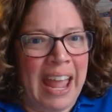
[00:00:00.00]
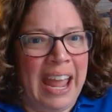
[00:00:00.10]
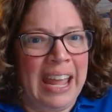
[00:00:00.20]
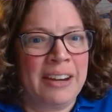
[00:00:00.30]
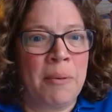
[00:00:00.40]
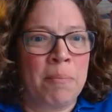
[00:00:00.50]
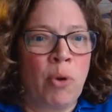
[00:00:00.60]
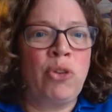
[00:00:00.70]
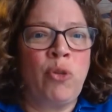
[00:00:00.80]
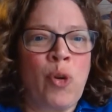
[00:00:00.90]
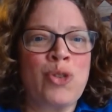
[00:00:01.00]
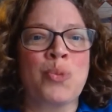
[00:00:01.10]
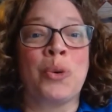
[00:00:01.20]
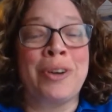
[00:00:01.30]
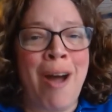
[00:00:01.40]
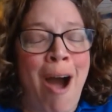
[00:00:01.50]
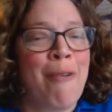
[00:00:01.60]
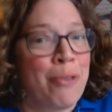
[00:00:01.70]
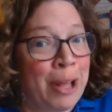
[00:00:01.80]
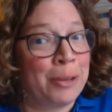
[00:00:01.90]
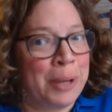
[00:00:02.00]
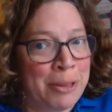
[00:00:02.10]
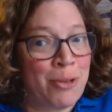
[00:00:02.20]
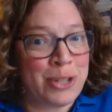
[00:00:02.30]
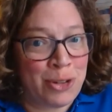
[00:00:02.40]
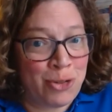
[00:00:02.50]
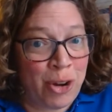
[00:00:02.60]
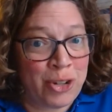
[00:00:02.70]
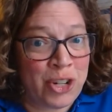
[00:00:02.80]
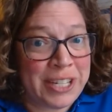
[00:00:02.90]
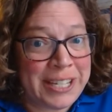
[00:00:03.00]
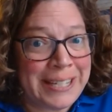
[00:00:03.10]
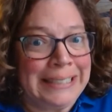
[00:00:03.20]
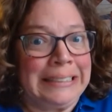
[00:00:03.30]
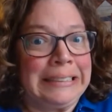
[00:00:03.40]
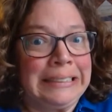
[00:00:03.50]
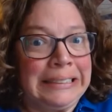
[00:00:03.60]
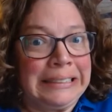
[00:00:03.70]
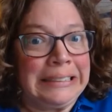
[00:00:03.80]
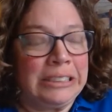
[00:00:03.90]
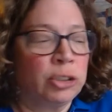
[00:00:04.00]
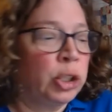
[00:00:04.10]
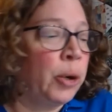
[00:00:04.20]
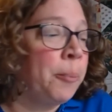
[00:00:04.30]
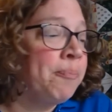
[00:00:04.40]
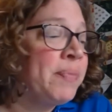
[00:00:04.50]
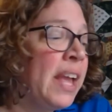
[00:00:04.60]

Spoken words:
and most folks were not following those instructions. True.